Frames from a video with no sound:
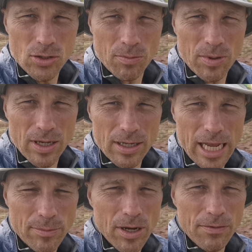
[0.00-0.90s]
Tumper,
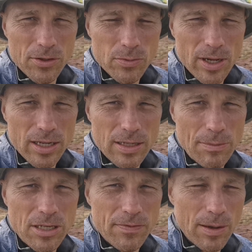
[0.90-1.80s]
Haybluff as well. It's
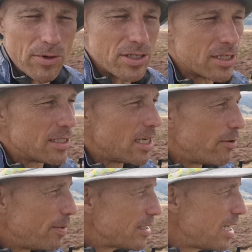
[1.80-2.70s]
absolutely fabulous, and
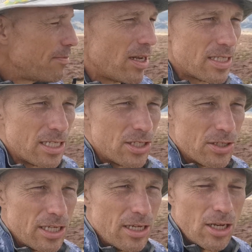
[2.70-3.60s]
we're about 10 miles
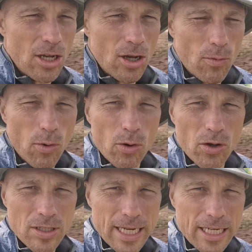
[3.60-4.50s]
into the
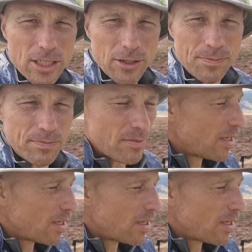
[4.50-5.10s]
walk on day 2.